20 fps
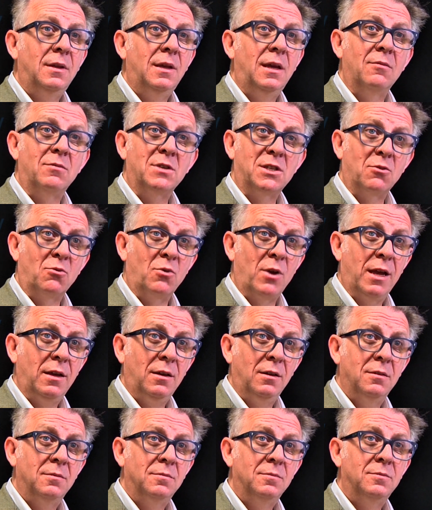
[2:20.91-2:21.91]
give us a
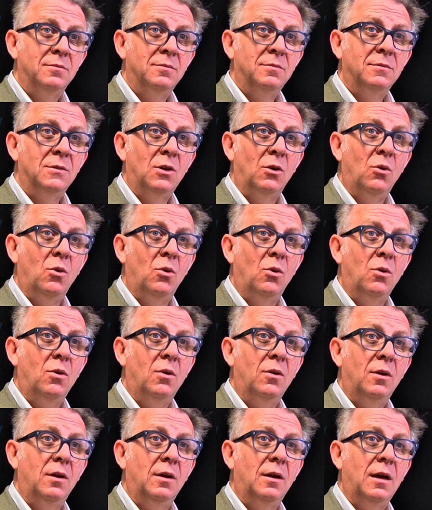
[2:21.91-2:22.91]
ring,
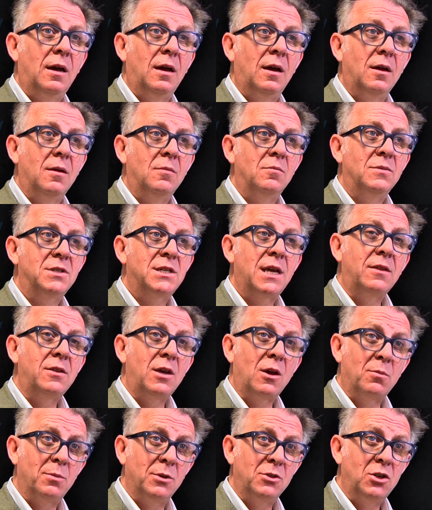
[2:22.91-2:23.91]
or um, take
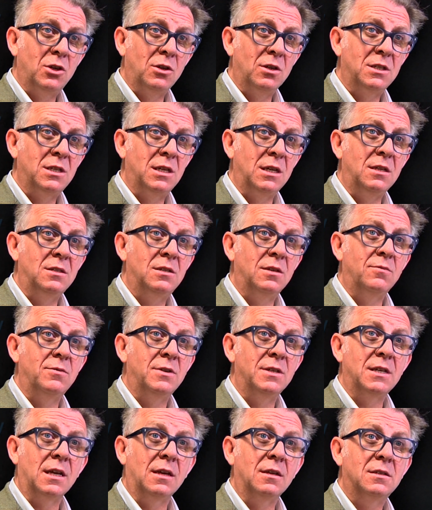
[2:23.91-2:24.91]
the opportunity to
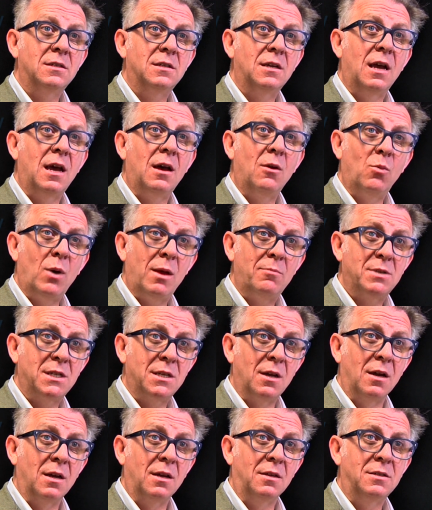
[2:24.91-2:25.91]
visit our
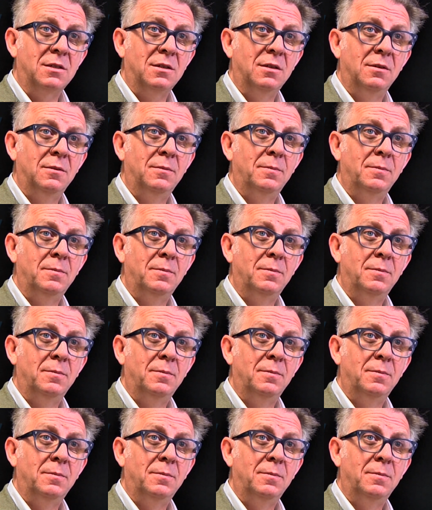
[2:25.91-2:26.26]
website